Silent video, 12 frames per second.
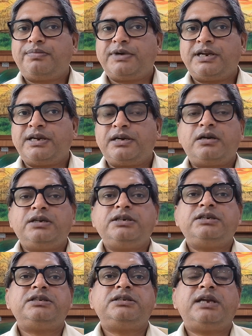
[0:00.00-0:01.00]
Currently,
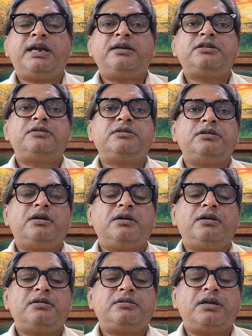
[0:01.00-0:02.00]
it is
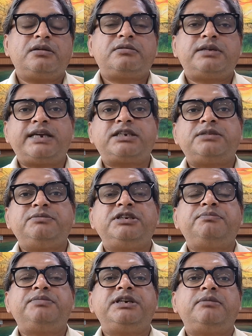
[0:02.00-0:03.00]
the tax
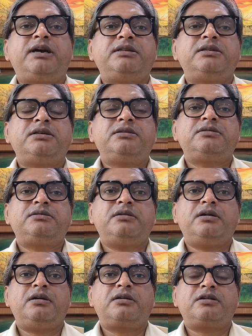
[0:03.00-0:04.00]
being paid by
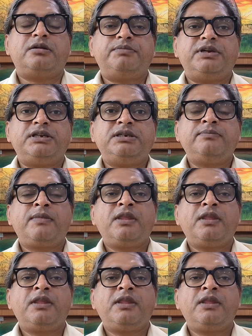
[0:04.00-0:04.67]
the company,